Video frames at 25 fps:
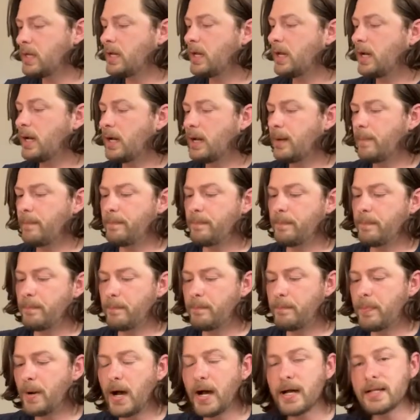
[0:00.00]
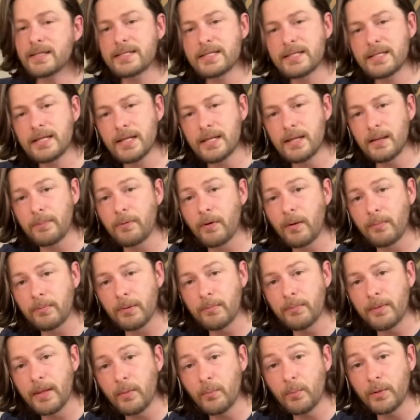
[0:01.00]
Um, but the
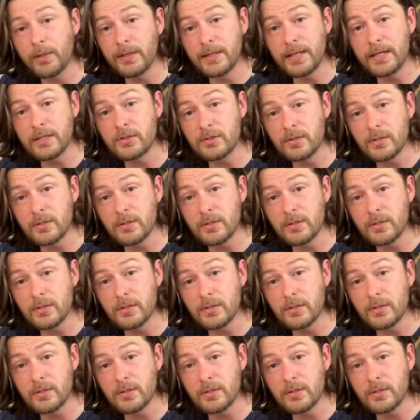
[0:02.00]
problem then when you get